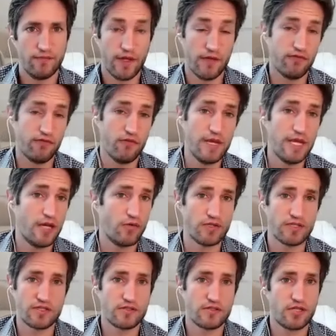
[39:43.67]
For me, it
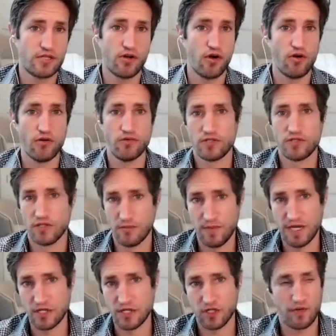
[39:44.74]
was to go to the
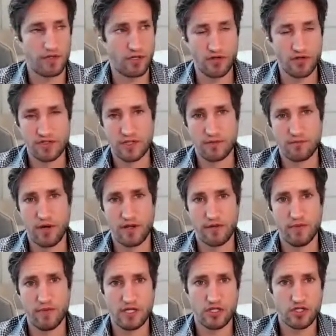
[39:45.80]
beach. I would go and sit by the
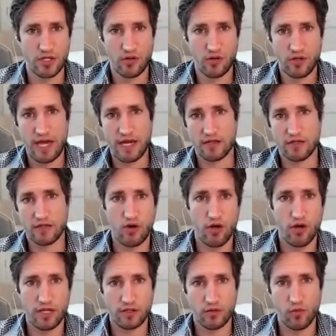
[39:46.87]
beach and look out
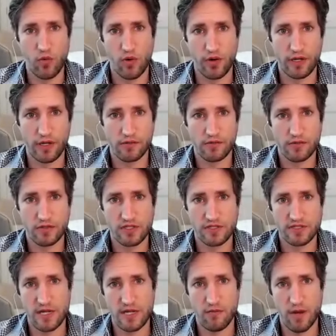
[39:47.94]
at the water, which is
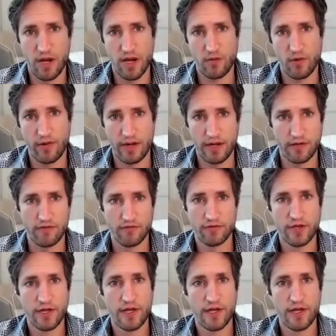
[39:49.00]
nearby where I live.